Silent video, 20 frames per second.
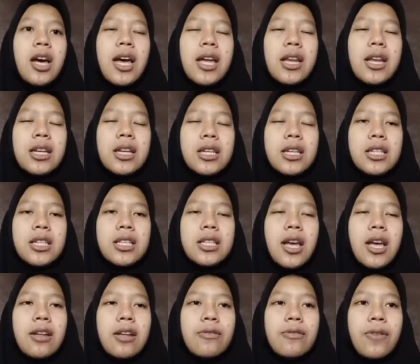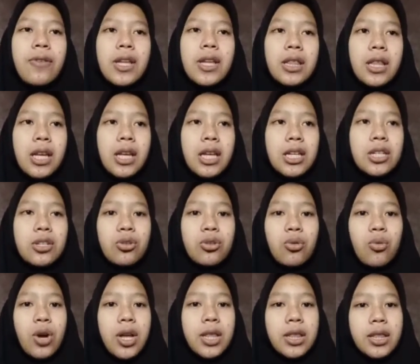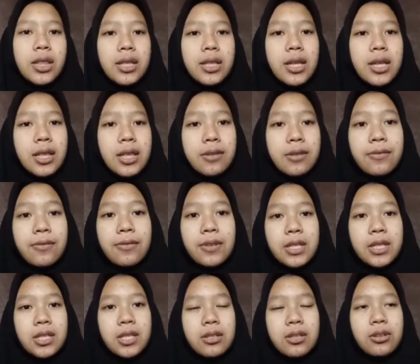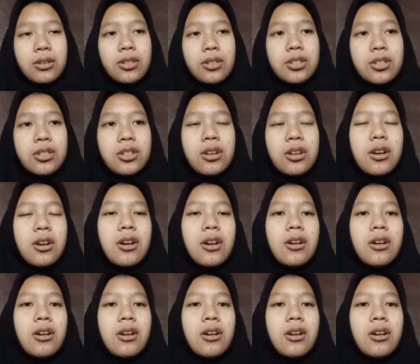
and disadvantage quantitative research.